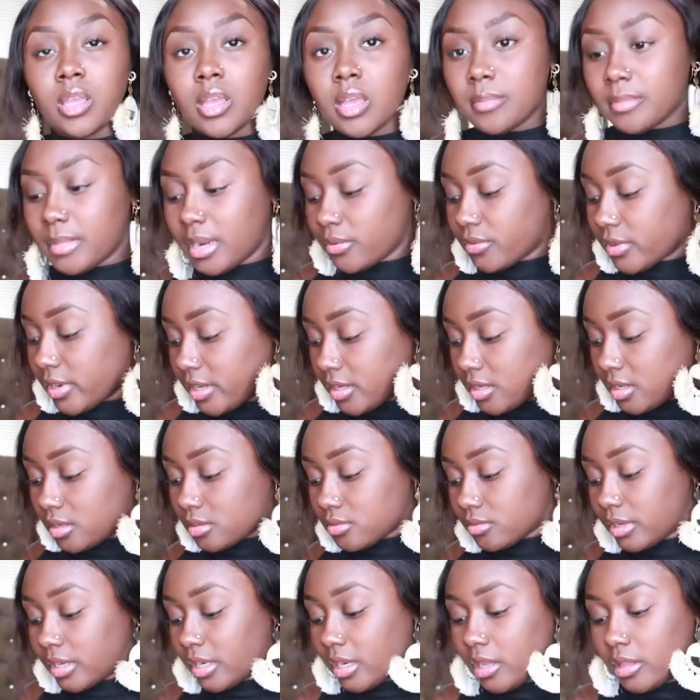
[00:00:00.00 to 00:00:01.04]
I'm not wearing those
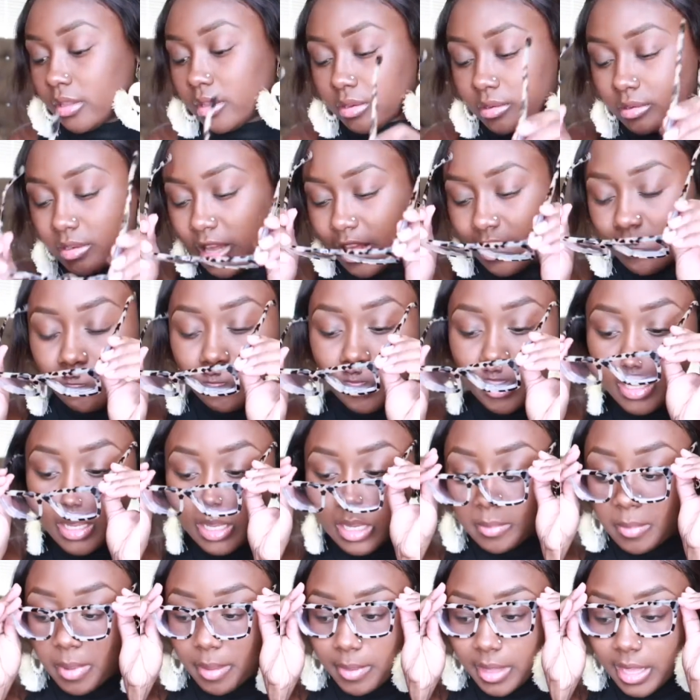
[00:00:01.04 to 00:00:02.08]
right now though. They've been
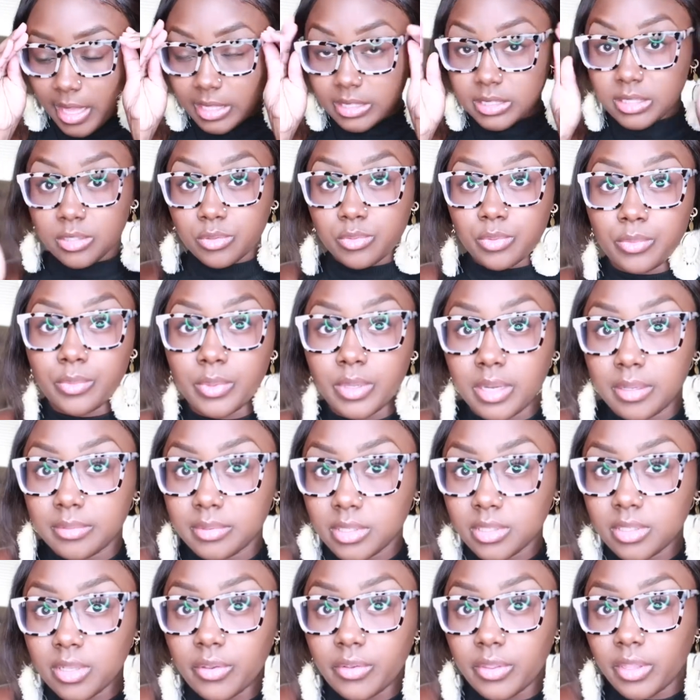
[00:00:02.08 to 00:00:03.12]
in my bag since we went up
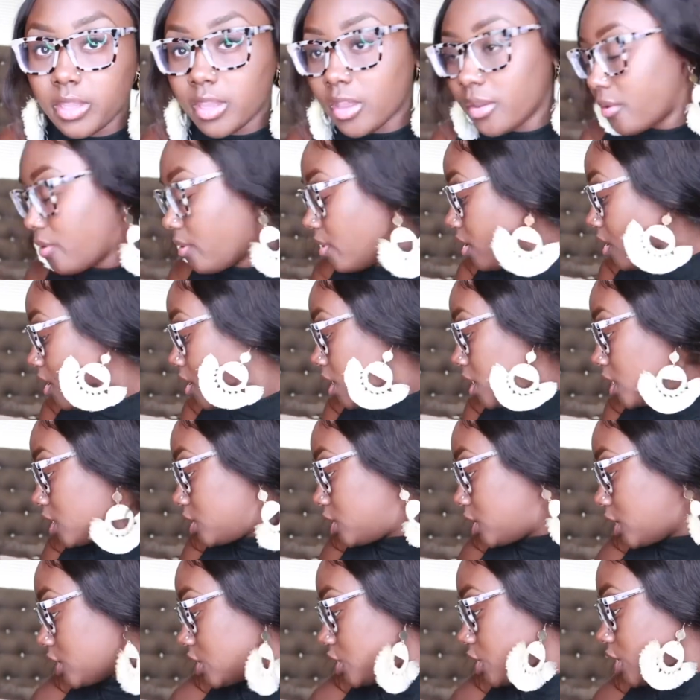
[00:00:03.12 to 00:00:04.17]
to Tokyo
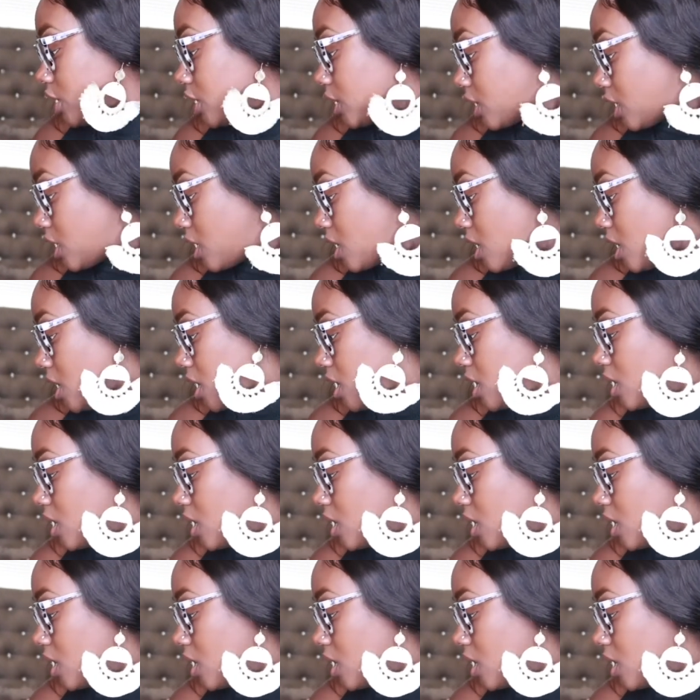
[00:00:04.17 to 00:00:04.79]
just chilling.